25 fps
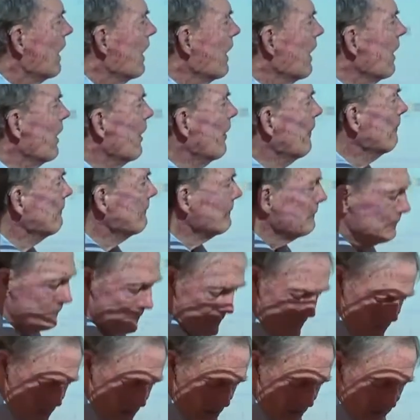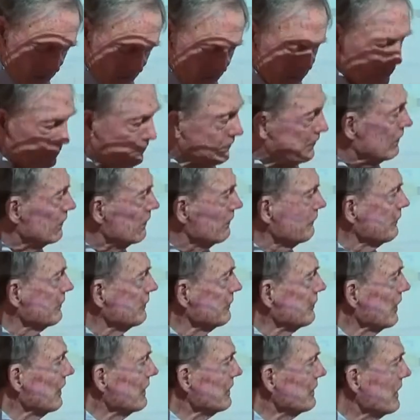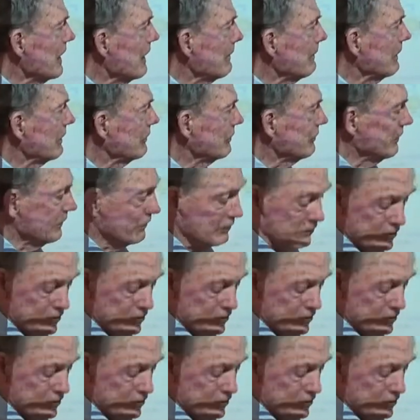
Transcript: um, a little bit of the dynamics that